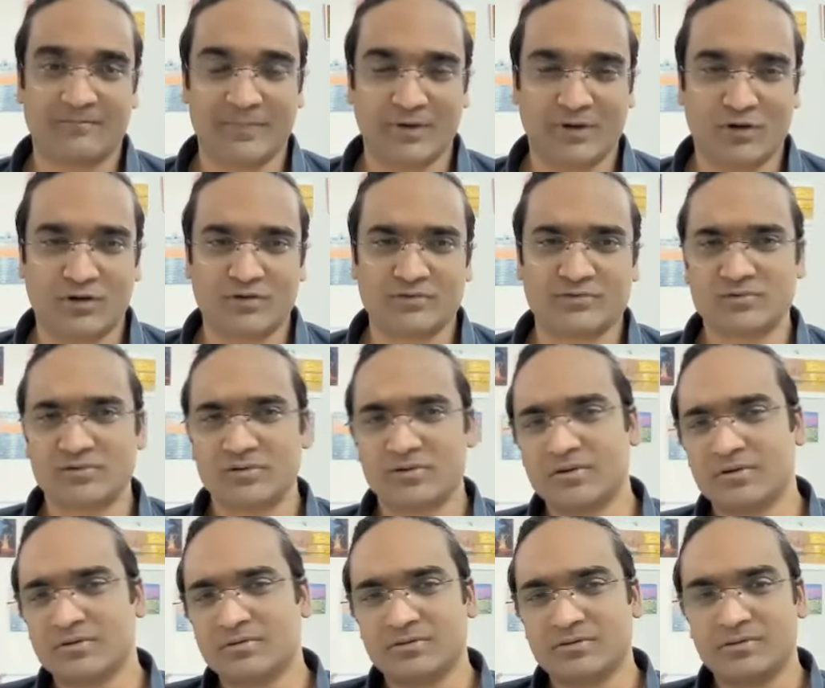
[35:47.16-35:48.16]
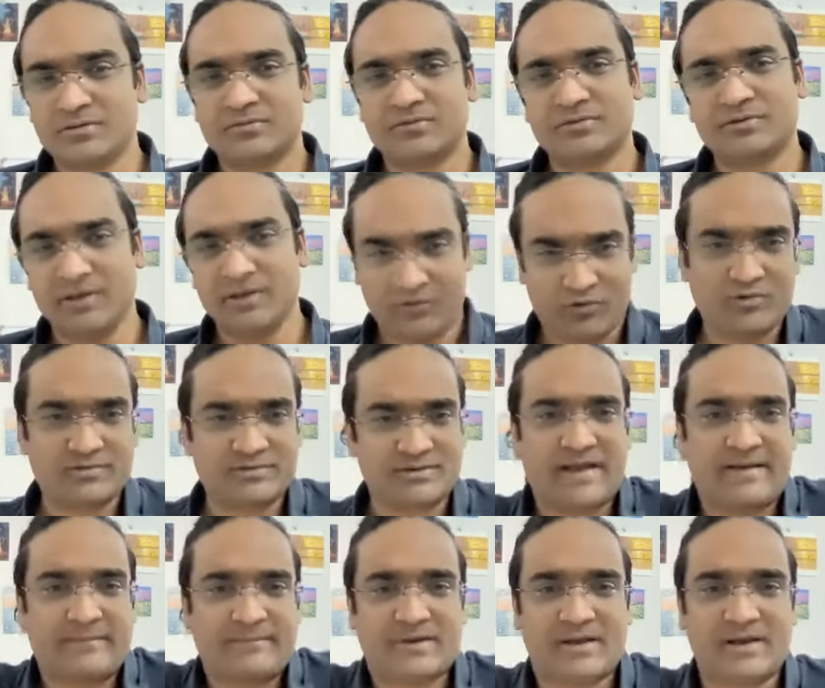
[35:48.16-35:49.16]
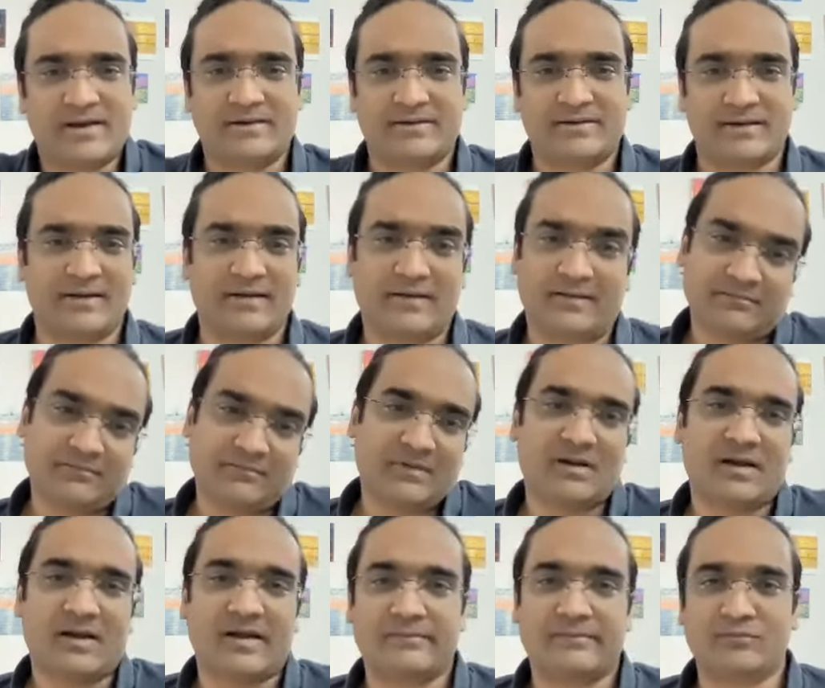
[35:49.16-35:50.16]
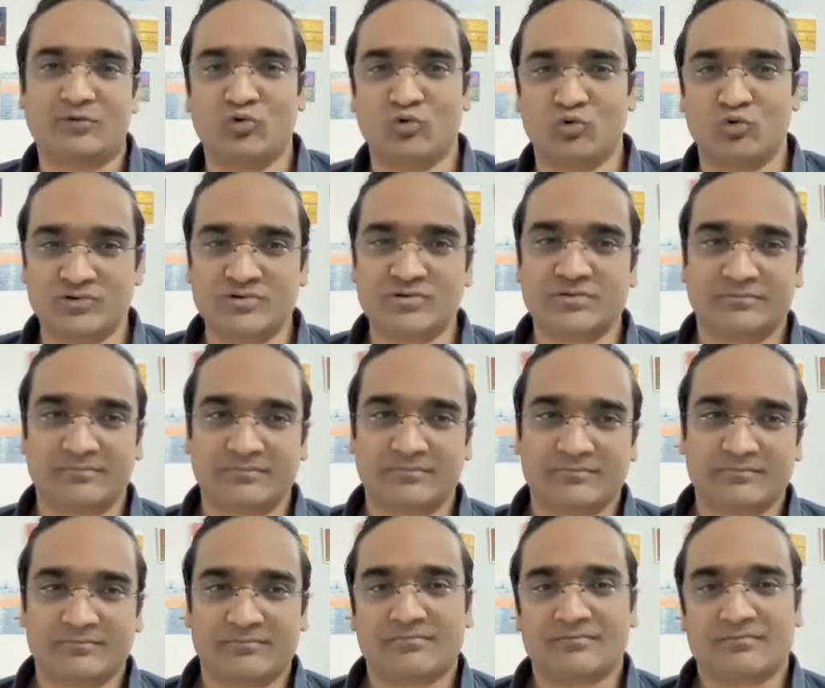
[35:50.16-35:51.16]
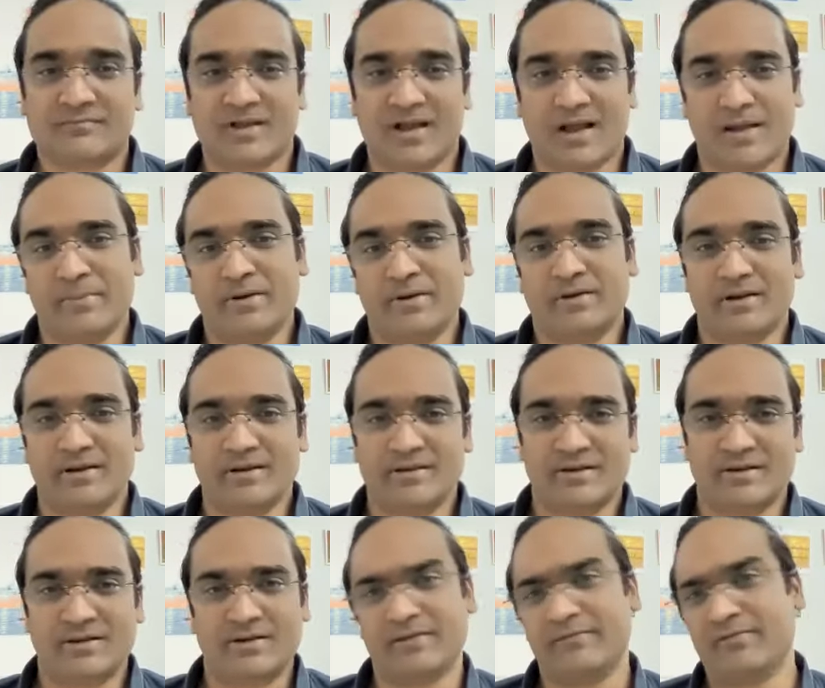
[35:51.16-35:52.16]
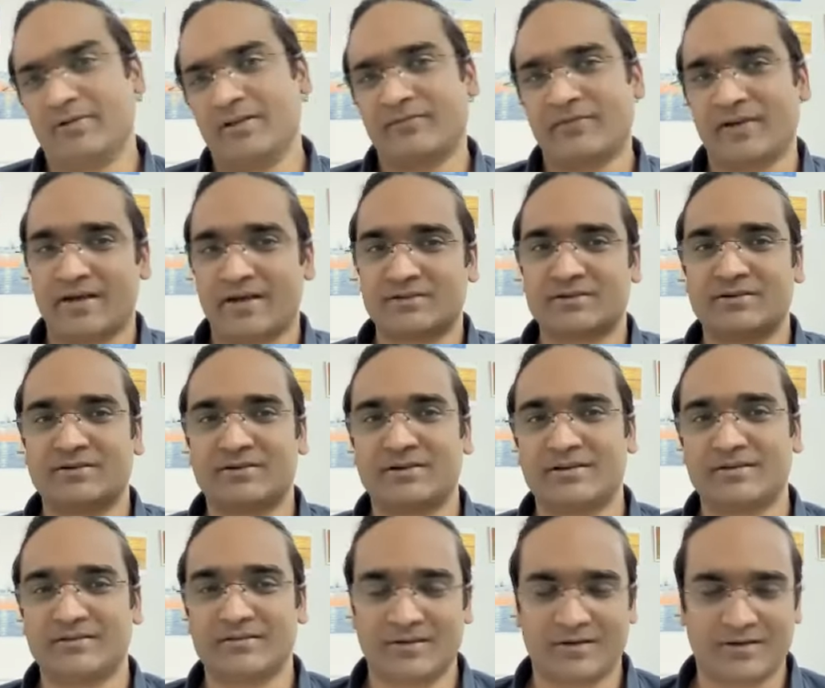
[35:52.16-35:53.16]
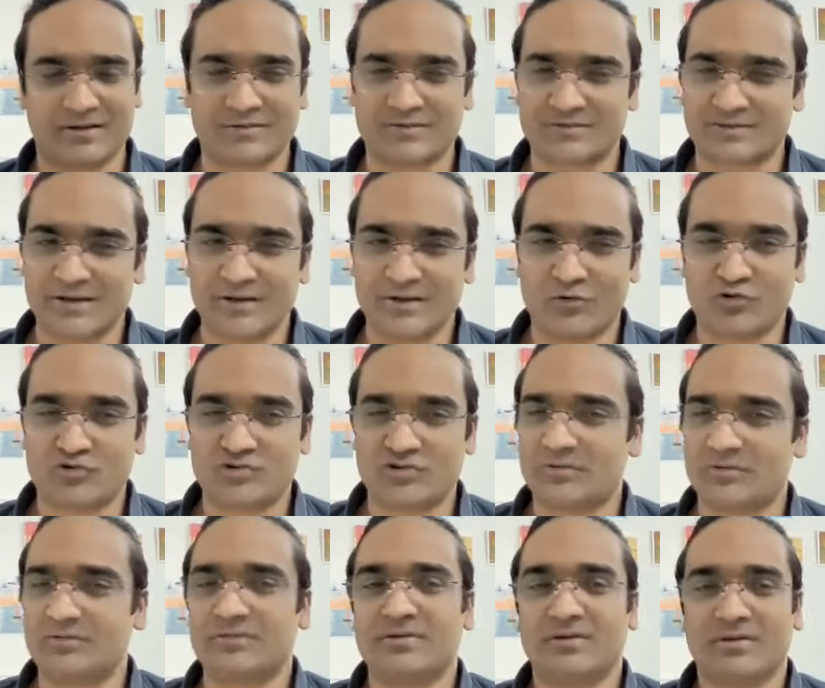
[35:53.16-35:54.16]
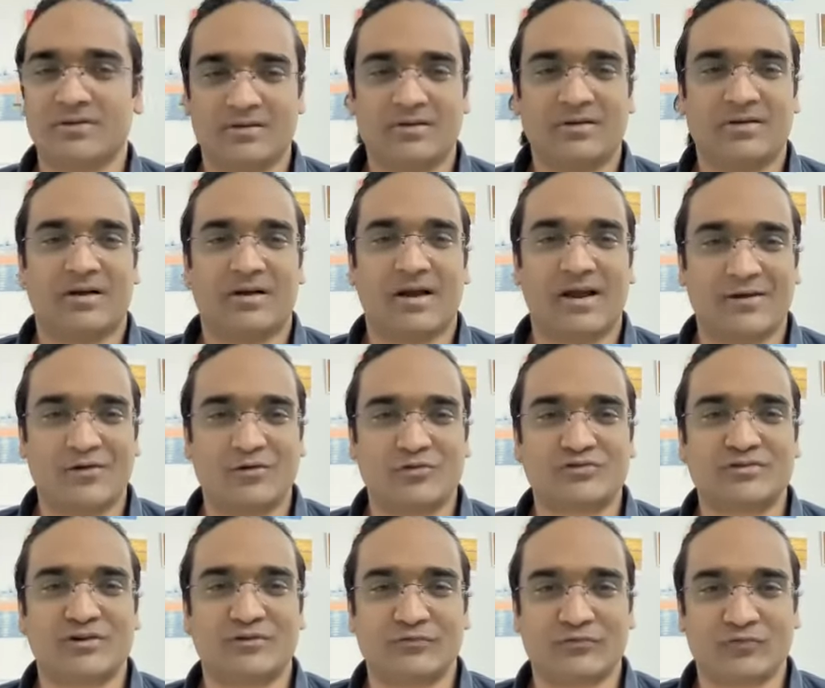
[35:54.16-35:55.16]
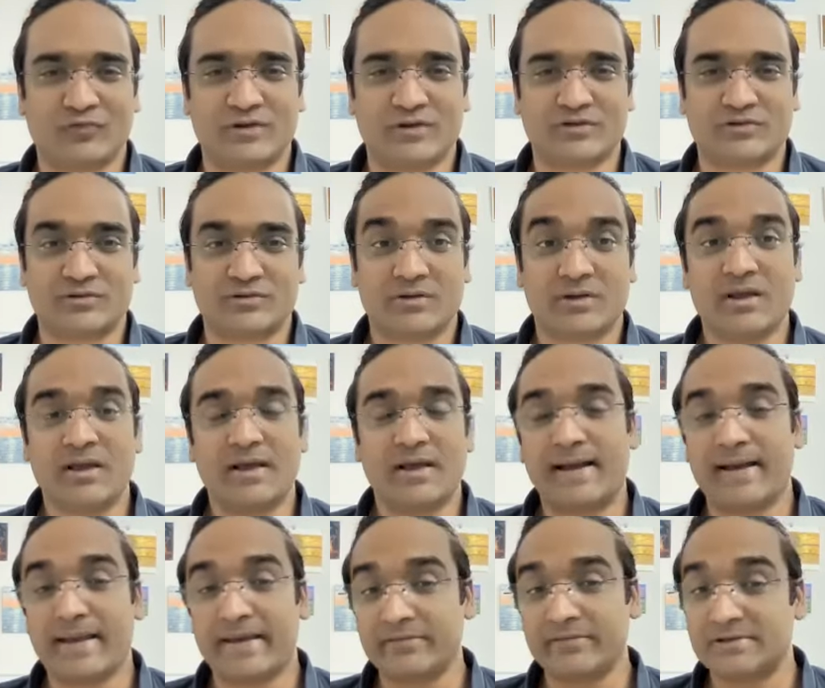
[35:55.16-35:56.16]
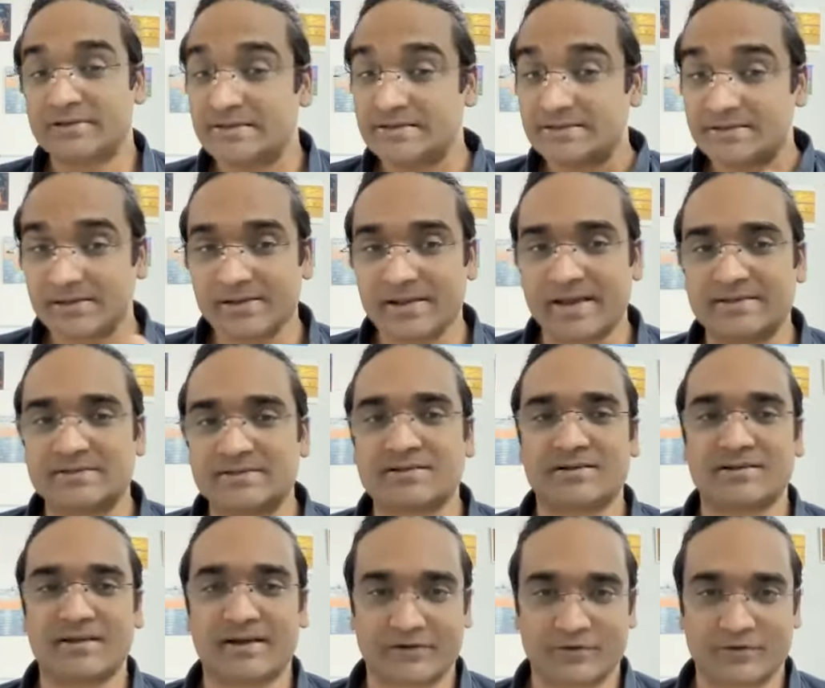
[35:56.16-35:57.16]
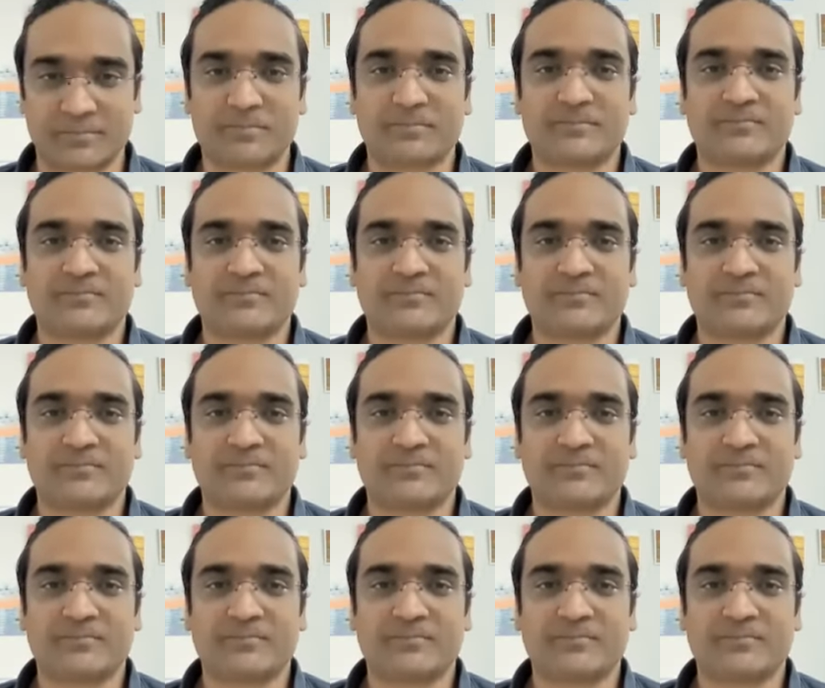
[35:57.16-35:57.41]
because she knows I'm talented, I'm good, I'm intelligent. Even if I ask silly question, I don't sound foolish, and I will sincerely answer that.